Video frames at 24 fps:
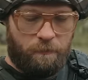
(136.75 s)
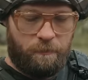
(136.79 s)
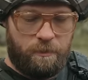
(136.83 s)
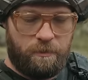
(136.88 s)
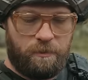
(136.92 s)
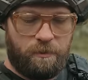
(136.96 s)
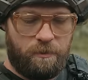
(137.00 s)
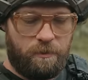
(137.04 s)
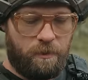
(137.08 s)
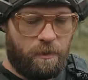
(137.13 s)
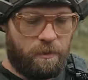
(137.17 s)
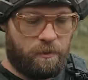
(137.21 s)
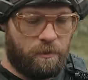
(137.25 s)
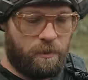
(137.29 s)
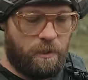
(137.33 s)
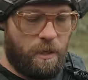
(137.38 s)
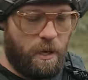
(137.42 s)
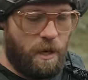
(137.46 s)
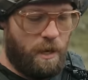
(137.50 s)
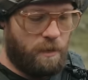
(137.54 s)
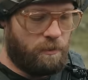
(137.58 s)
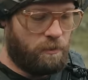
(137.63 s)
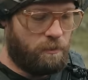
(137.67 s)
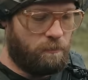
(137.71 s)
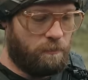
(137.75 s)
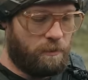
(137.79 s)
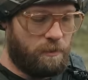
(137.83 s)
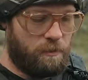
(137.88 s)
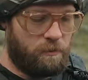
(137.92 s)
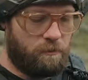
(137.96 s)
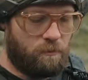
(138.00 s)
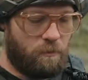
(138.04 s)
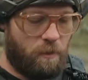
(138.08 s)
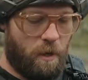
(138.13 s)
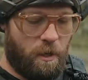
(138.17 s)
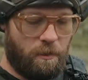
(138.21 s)
We used to just uh, shoot
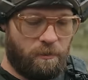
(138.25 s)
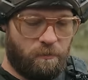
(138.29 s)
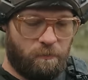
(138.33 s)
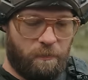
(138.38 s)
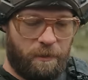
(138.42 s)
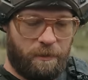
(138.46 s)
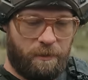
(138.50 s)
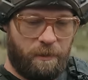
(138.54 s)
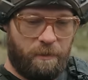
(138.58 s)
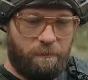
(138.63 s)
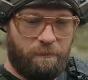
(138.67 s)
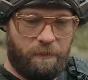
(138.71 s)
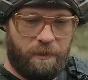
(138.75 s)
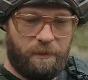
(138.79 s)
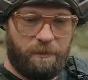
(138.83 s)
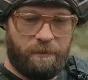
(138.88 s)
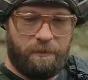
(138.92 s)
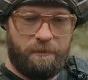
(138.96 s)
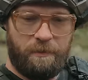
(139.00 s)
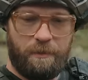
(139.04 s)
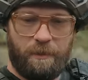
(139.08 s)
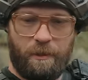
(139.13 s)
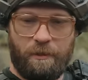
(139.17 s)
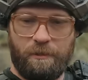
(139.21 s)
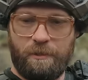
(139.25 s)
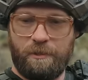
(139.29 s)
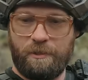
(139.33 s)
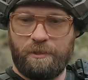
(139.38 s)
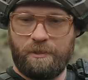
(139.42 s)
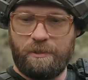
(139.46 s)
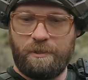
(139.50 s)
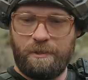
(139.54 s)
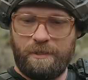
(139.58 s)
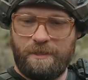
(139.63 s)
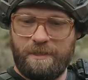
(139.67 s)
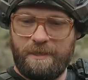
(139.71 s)
these grunts with them, but you know, you
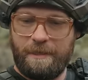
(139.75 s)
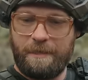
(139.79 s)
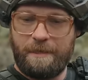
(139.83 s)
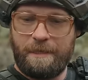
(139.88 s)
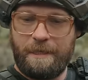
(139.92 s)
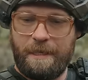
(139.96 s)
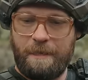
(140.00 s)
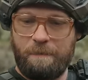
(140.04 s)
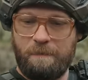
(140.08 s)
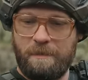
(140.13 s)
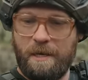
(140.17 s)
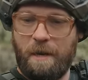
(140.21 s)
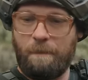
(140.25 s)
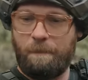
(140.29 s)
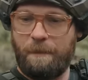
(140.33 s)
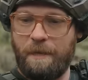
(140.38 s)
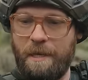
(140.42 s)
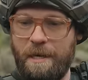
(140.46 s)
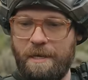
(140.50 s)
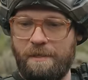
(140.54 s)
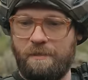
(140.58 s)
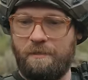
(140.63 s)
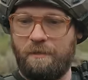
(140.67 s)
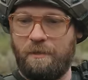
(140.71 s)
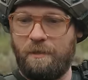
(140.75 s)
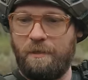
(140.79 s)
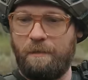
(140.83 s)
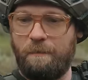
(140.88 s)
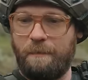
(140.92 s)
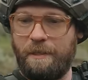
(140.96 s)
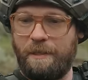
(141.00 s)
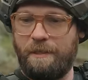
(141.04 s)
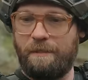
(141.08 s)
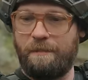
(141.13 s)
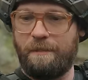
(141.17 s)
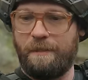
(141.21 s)
just you keep dumping into
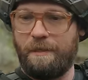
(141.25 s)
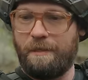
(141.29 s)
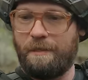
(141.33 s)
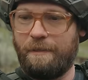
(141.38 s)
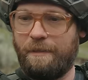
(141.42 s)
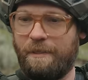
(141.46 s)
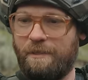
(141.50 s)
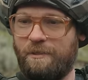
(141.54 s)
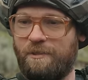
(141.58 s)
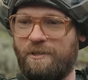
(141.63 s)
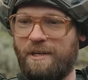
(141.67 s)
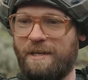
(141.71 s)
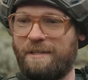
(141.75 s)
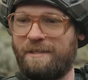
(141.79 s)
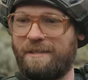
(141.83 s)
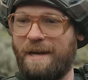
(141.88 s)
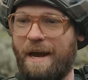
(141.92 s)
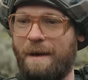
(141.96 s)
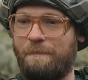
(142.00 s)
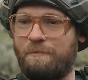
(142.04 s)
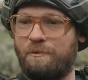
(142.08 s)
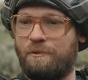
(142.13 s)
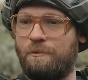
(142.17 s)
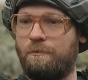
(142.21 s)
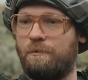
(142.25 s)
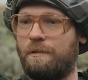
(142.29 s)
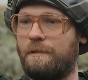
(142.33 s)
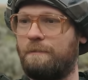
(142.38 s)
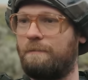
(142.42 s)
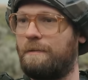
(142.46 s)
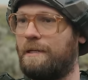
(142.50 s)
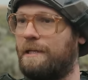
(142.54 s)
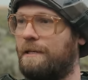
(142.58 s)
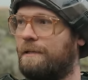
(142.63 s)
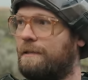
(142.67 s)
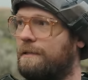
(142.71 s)
them, and they just say, "Stop
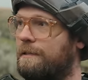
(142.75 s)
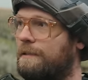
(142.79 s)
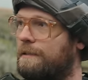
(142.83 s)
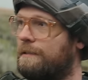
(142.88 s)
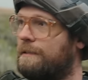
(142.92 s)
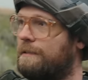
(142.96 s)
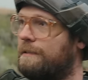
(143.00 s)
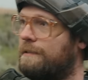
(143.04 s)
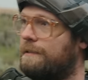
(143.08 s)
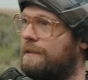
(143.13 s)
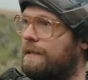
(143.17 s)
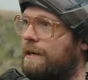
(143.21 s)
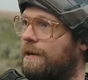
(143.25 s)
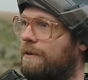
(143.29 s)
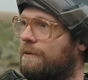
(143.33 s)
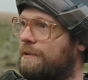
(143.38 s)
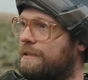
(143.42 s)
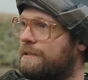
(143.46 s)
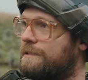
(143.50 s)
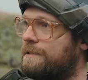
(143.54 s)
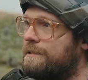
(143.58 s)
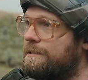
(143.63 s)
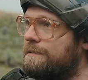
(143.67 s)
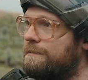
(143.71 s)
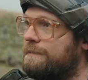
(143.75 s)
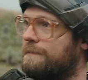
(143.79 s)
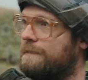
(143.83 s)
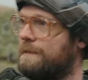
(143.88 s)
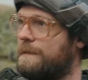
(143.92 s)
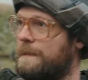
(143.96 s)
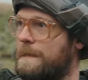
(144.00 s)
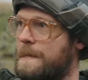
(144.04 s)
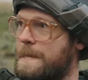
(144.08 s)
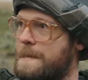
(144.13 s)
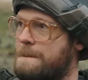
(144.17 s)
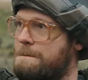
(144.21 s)
shooting me." You know, and it's
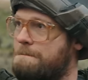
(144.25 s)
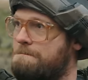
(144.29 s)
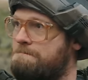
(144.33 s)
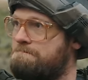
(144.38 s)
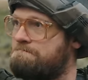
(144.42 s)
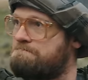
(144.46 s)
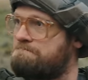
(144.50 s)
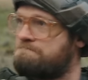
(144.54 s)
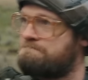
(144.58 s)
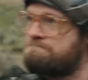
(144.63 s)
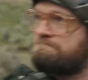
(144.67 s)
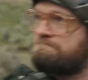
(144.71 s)
yeah.